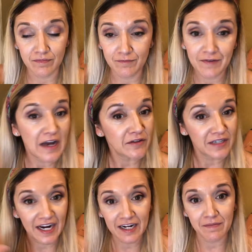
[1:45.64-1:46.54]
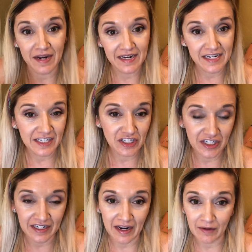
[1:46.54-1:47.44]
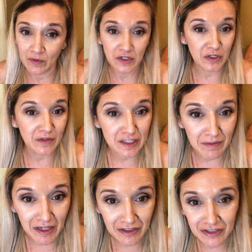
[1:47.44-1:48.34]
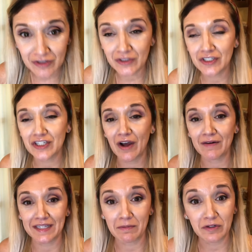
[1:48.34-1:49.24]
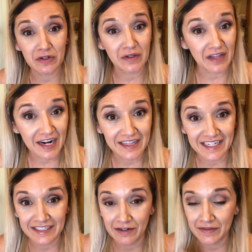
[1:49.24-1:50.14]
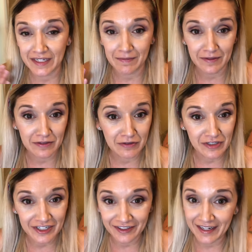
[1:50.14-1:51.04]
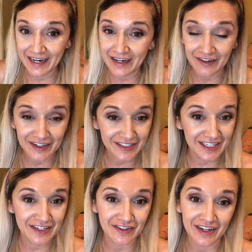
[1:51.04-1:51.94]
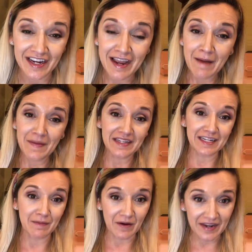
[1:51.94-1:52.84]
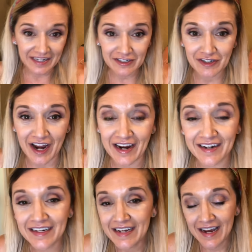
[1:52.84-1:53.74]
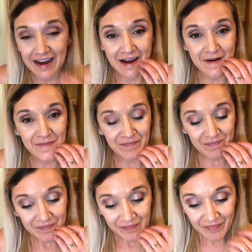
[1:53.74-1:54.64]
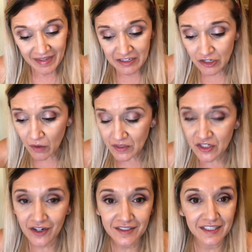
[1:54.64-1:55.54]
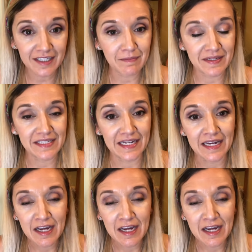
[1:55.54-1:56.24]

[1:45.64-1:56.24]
found kind of my niche, and I went to a smaller school, so I was able to do a lot of things. I was able to do cheerleading, cross country, basketball, and track. So I was constantly busy,